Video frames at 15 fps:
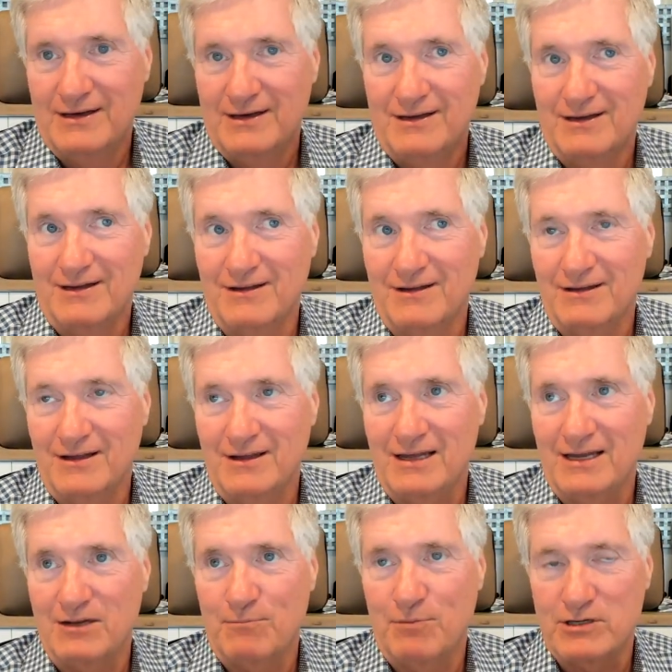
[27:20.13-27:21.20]
you know, and
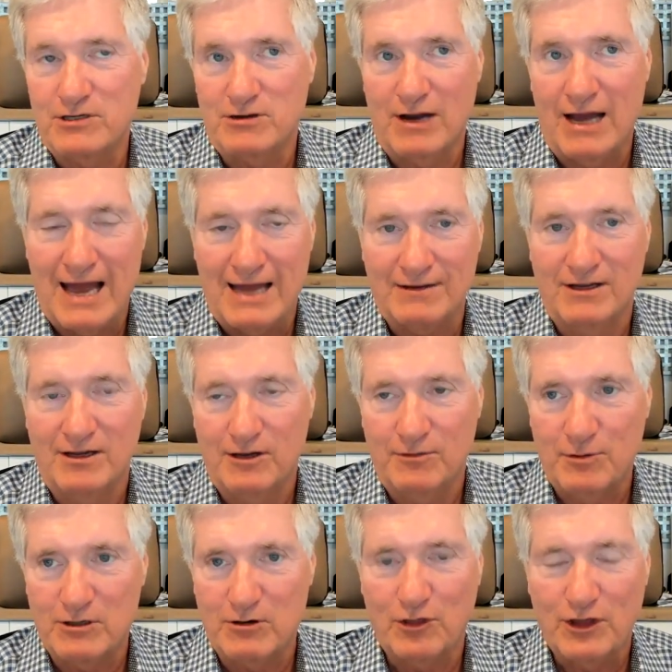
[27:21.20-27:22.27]
then you put your hat, you know, you
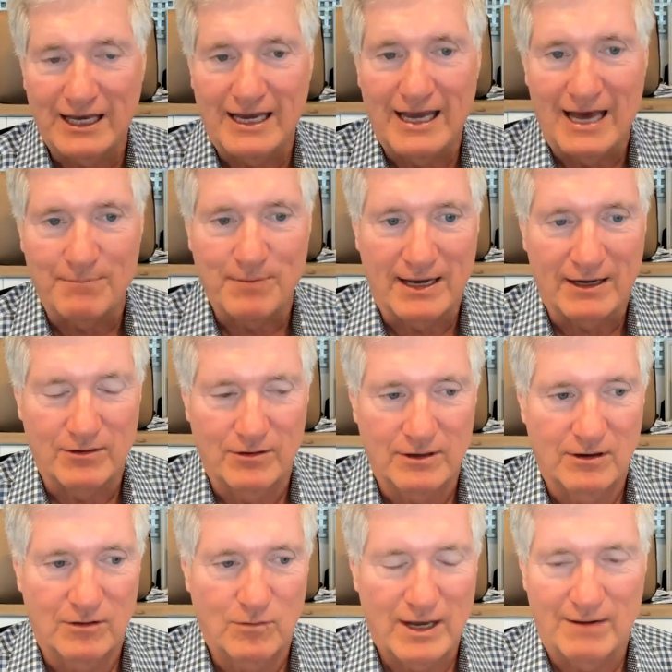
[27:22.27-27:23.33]
put your thinking hat back on,
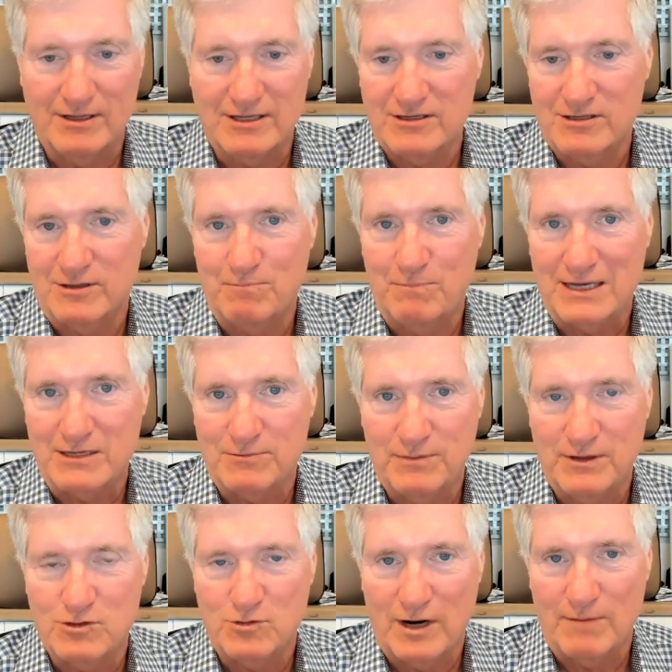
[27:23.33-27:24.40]
going, wait a minute, this is the best.
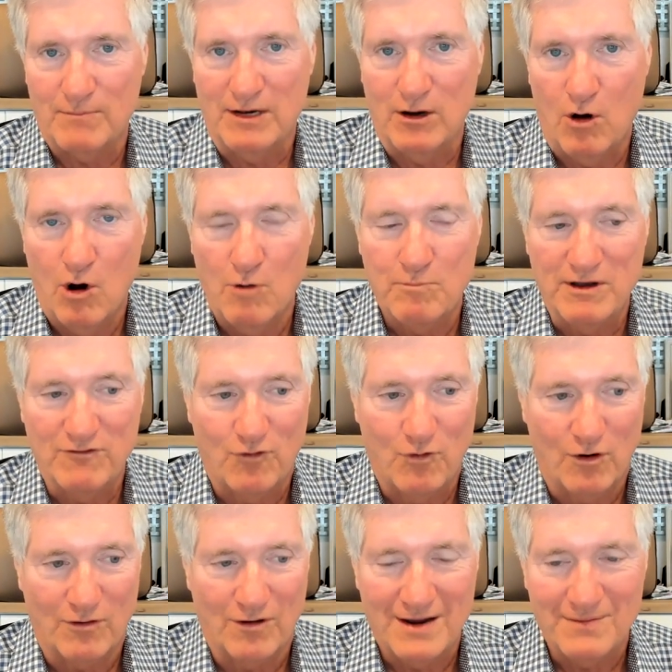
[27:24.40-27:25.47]
This is what I've been hoping
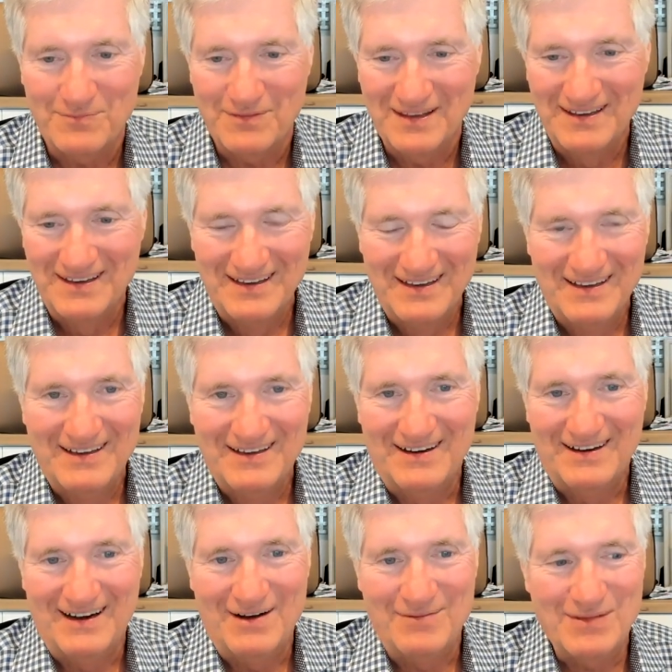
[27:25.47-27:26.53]
for, right?
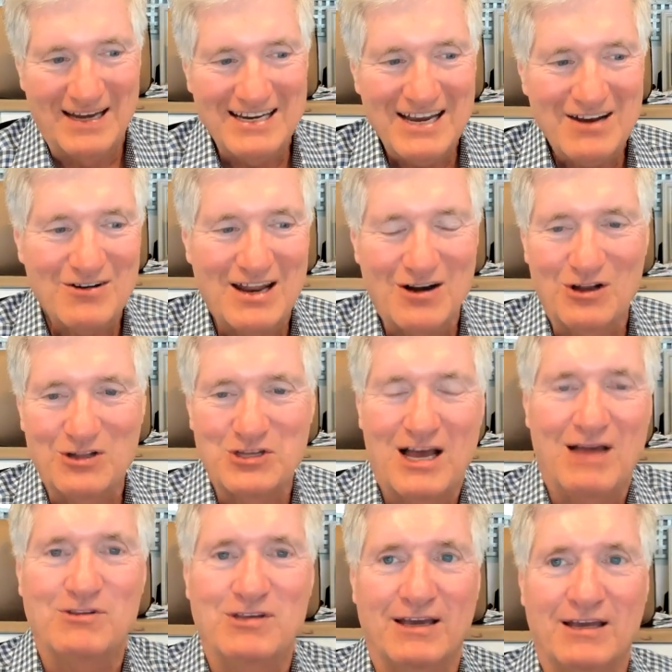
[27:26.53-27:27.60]
And you hear that all the time.
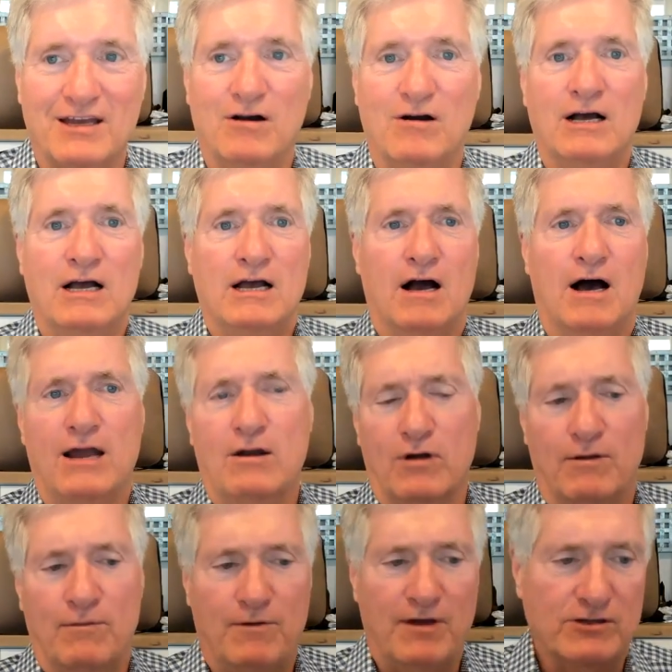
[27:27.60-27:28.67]
It's like, you know, I don't want to
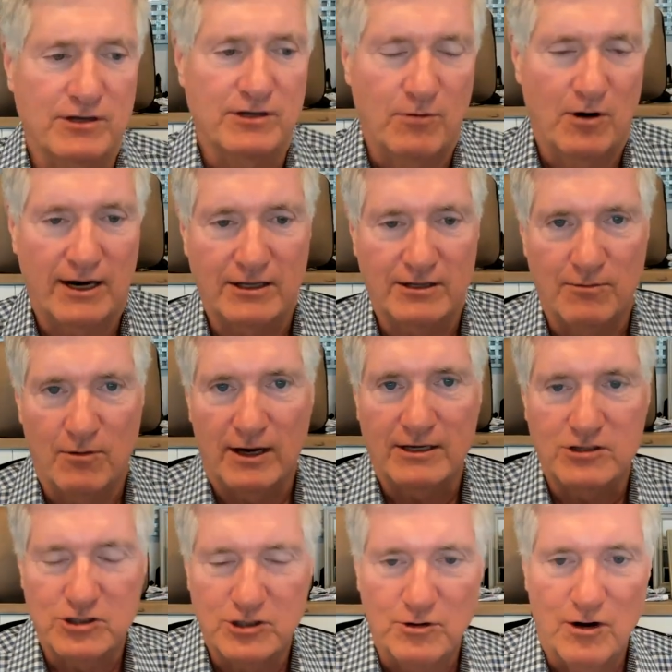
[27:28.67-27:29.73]
invest in the market. The
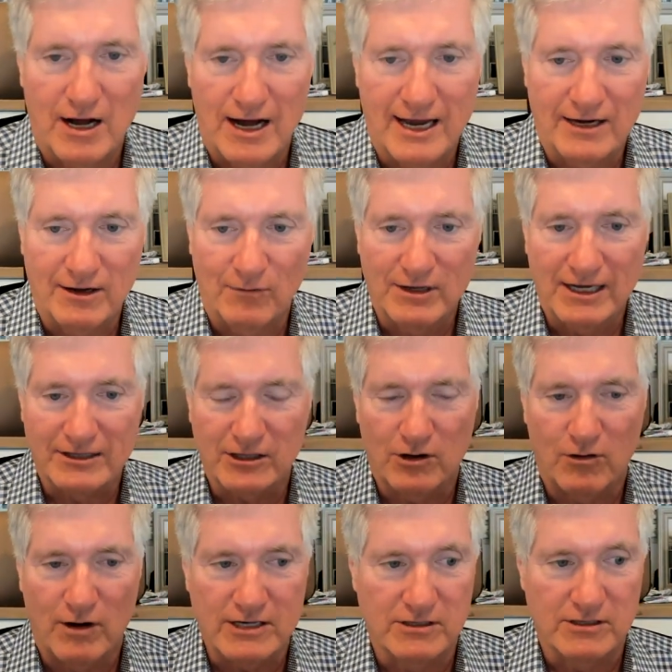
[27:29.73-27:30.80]
market's too high. And then when you get the
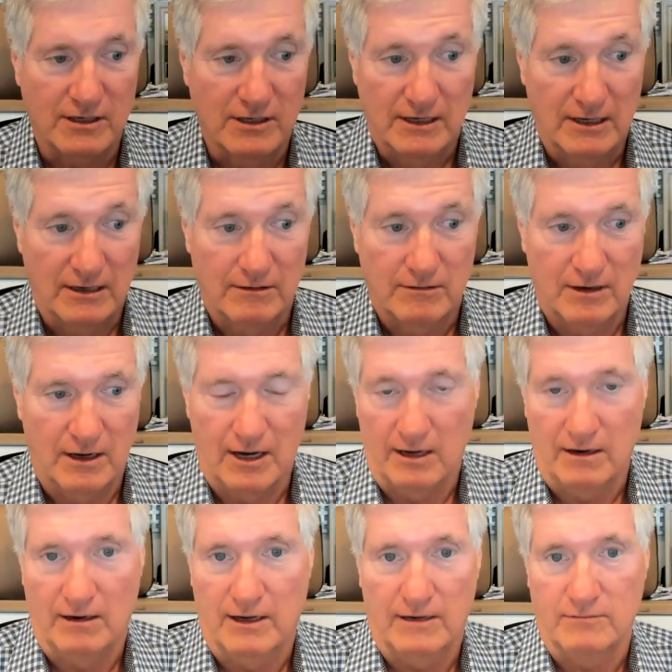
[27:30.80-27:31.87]
correction, well,
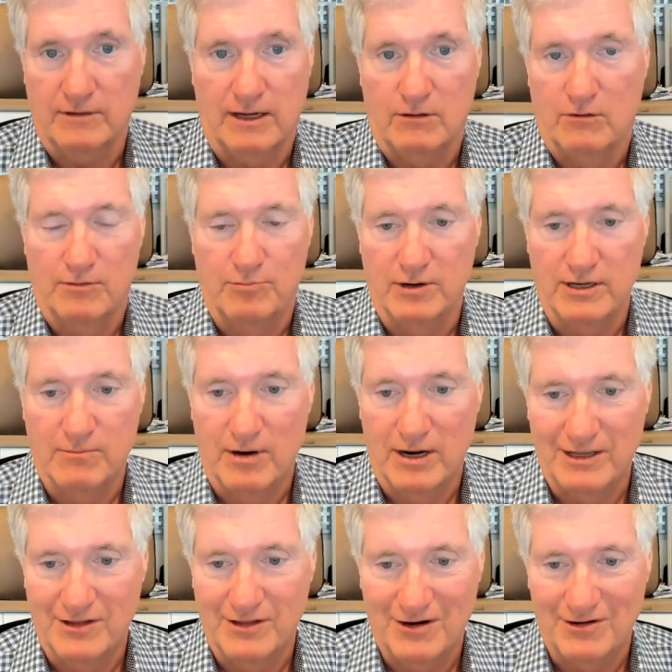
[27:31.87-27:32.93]
I don't want to put any money
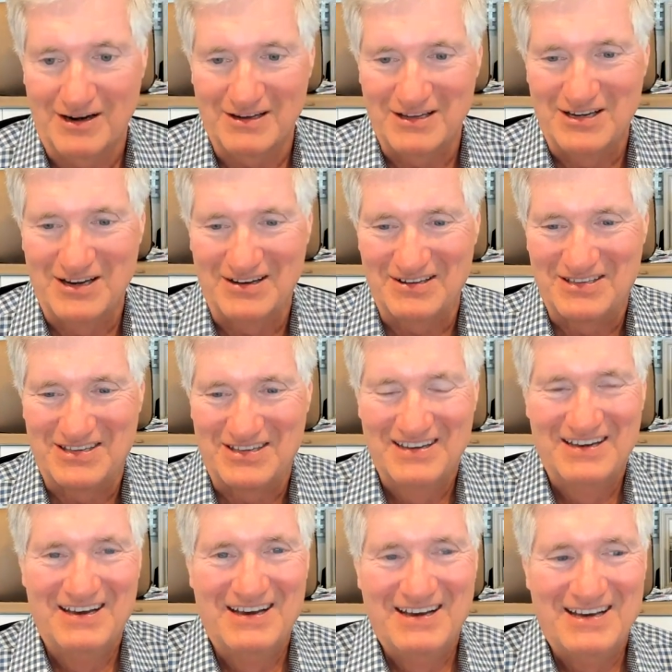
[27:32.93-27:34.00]
in there. You know, so it's
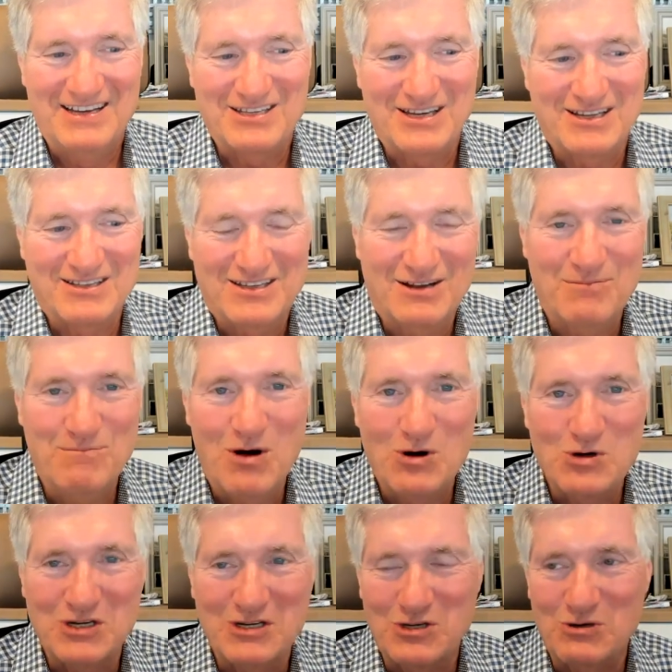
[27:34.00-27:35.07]
the
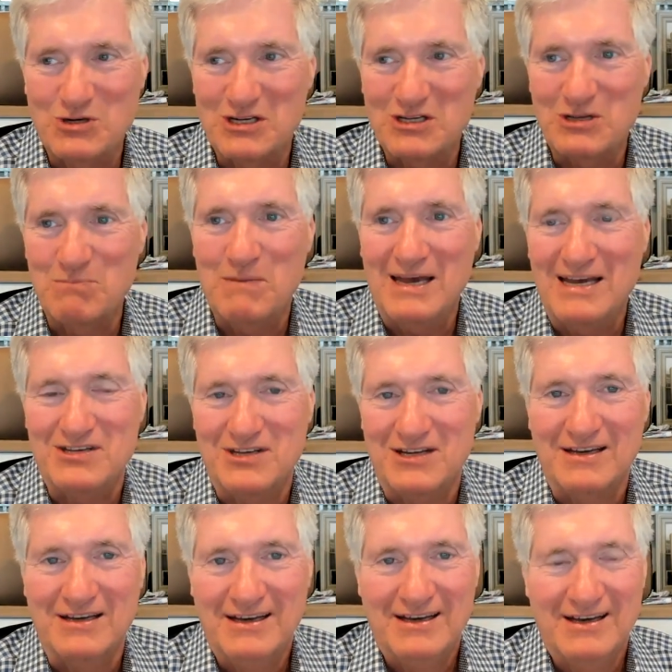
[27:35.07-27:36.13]
emotions are just amazing.
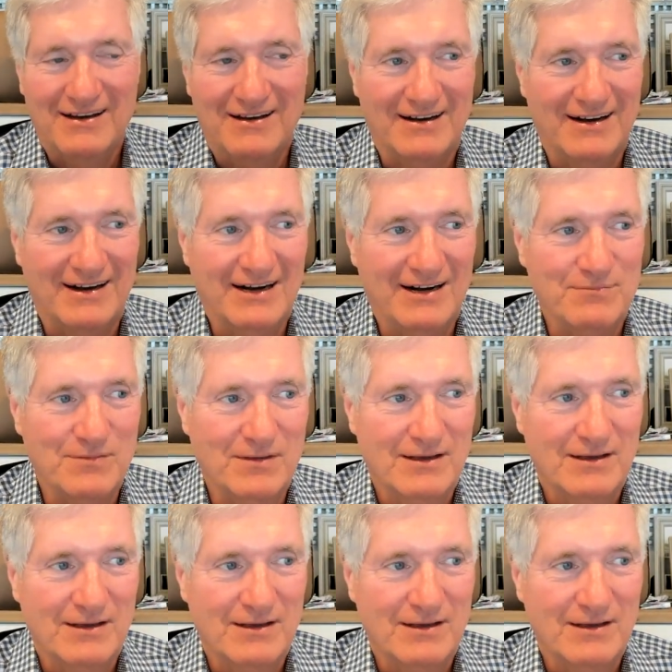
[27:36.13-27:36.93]
And